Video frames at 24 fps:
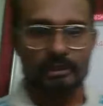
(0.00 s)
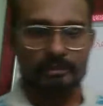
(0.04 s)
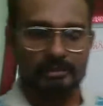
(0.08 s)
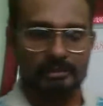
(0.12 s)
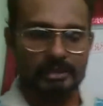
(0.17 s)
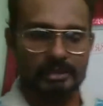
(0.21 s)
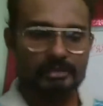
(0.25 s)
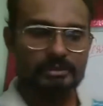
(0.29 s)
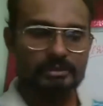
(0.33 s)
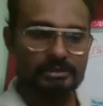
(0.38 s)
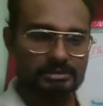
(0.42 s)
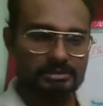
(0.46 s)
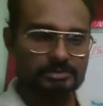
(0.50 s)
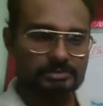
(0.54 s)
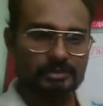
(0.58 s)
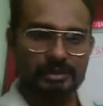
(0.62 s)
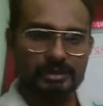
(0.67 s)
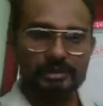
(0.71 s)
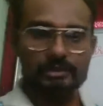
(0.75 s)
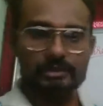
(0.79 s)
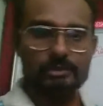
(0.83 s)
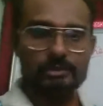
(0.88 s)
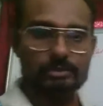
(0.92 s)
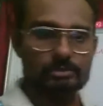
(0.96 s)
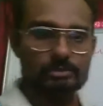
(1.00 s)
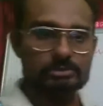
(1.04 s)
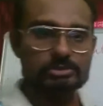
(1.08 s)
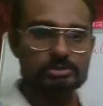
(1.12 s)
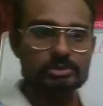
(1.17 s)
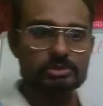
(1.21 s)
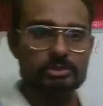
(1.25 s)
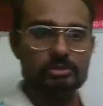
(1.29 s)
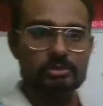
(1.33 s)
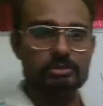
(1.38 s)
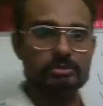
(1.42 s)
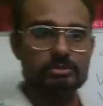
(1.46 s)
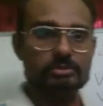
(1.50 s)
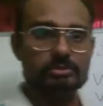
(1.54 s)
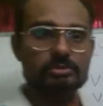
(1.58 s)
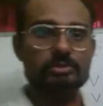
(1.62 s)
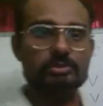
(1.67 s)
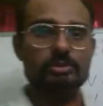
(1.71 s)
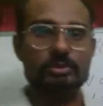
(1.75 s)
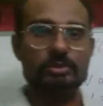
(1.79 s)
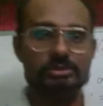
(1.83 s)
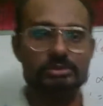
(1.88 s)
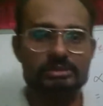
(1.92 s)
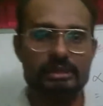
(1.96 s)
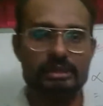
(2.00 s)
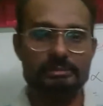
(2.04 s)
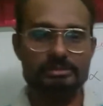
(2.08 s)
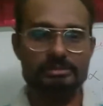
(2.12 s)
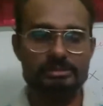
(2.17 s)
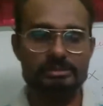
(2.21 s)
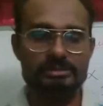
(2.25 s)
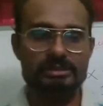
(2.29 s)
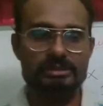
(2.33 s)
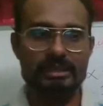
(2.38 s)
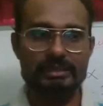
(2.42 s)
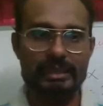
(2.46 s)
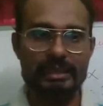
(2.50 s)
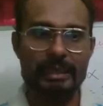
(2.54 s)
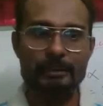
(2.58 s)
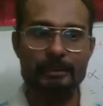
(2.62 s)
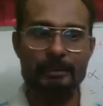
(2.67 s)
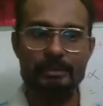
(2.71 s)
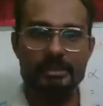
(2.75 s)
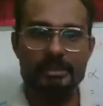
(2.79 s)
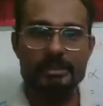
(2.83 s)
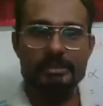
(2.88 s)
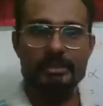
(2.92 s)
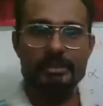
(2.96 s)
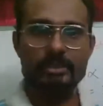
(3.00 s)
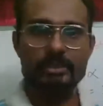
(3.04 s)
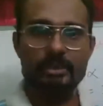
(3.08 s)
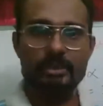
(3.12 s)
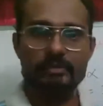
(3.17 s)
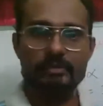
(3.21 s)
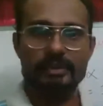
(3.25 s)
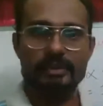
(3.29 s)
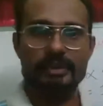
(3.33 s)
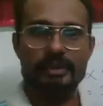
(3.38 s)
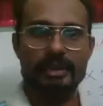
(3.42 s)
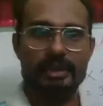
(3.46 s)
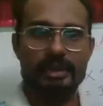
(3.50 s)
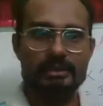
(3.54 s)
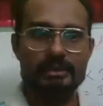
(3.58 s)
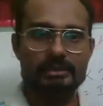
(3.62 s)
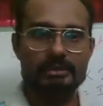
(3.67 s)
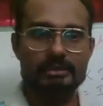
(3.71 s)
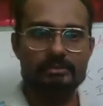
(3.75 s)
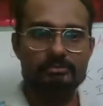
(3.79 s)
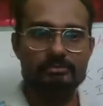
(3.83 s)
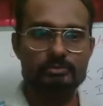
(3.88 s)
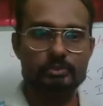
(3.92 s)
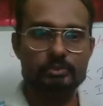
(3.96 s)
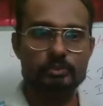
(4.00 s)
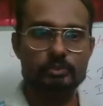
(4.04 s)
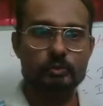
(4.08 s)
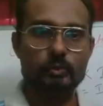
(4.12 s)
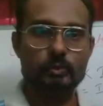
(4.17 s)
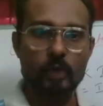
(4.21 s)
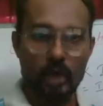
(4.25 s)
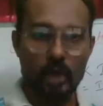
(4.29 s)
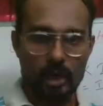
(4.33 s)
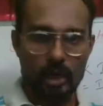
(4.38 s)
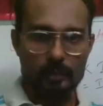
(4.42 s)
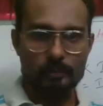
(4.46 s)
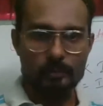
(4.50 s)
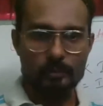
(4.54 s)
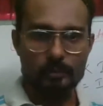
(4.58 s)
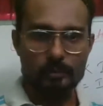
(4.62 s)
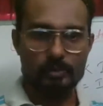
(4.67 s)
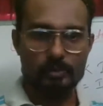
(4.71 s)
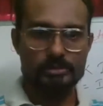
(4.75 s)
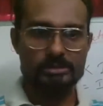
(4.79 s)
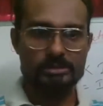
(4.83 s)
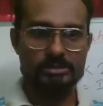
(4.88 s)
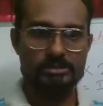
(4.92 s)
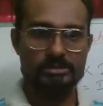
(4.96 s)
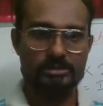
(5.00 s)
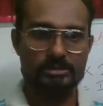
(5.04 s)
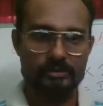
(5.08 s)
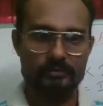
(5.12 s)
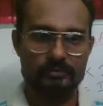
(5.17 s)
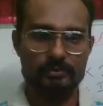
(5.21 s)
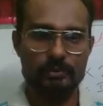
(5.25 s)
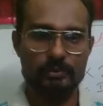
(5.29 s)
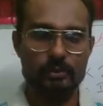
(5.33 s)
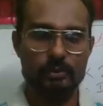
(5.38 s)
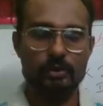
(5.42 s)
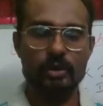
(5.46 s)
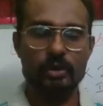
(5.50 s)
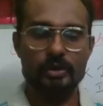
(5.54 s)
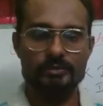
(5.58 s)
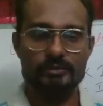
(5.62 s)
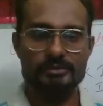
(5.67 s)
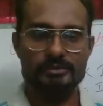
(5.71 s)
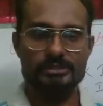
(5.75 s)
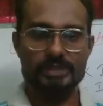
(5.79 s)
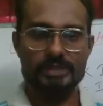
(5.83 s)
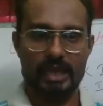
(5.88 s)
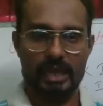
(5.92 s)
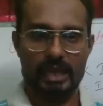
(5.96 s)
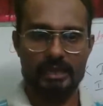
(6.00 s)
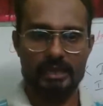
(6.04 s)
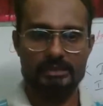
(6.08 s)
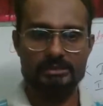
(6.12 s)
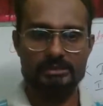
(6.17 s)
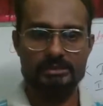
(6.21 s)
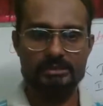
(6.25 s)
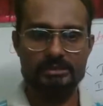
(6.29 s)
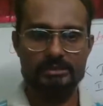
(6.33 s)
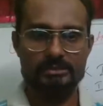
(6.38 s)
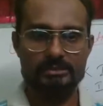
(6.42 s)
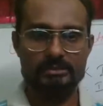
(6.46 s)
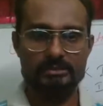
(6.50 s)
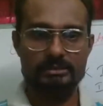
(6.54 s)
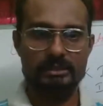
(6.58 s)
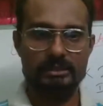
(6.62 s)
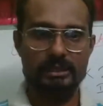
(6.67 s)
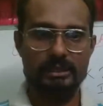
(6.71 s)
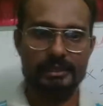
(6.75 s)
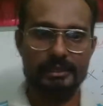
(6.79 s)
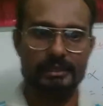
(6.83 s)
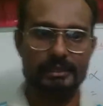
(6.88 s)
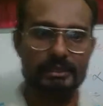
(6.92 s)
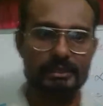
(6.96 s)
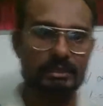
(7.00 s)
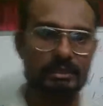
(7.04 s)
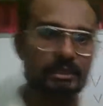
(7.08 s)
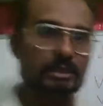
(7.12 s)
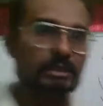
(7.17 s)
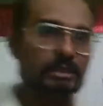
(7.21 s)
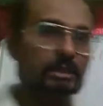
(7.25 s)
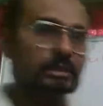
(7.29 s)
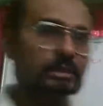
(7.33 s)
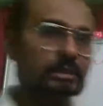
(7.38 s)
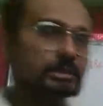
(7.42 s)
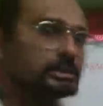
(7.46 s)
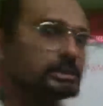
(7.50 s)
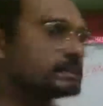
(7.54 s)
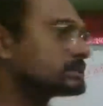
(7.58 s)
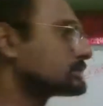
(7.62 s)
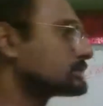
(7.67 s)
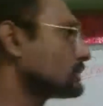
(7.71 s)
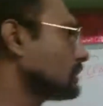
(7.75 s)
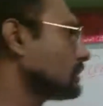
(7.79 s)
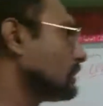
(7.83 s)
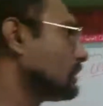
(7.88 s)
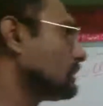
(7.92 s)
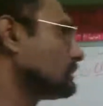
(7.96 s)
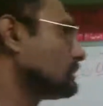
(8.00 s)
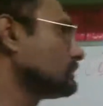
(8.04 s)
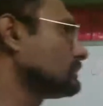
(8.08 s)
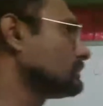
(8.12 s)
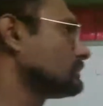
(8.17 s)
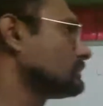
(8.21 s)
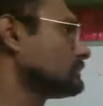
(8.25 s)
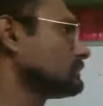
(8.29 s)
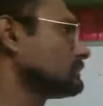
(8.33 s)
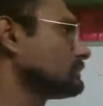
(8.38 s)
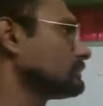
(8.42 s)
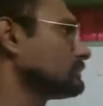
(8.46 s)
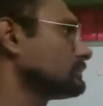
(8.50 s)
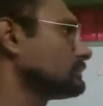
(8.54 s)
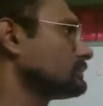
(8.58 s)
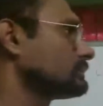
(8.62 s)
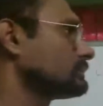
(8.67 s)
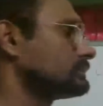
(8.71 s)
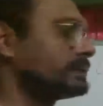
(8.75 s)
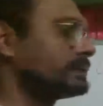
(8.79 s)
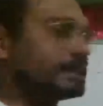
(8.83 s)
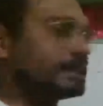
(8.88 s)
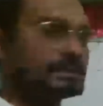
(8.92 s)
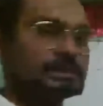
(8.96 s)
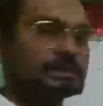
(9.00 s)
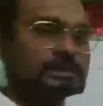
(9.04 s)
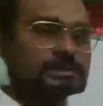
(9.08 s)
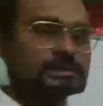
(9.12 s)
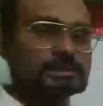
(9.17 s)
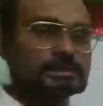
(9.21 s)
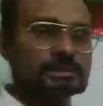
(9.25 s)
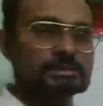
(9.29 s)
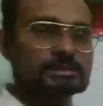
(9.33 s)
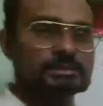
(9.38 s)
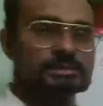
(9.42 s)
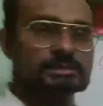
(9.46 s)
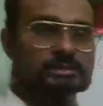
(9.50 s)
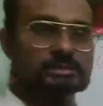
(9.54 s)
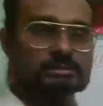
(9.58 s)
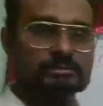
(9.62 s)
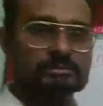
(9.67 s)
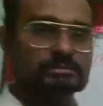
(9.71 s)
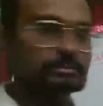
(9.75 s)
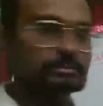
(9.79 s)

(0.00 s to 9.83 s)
like it's very low. So that ability of an atom to oppose the flow of charge, okay, is called resistance.